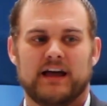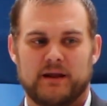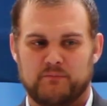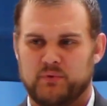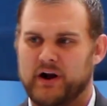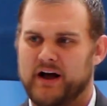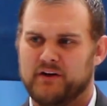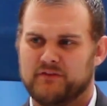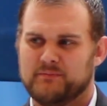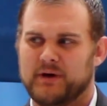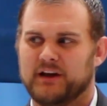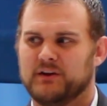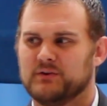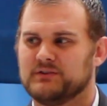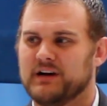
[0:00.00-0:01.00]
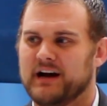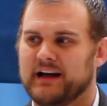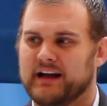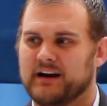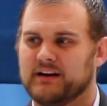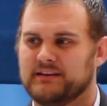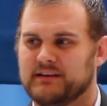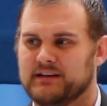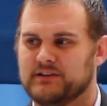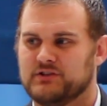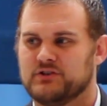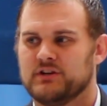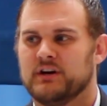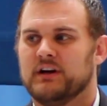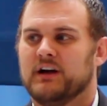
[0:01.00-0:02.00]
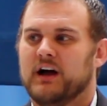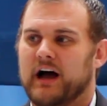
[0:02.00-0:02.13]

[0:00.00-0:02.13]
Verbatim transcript: and proud of my Utah heritage.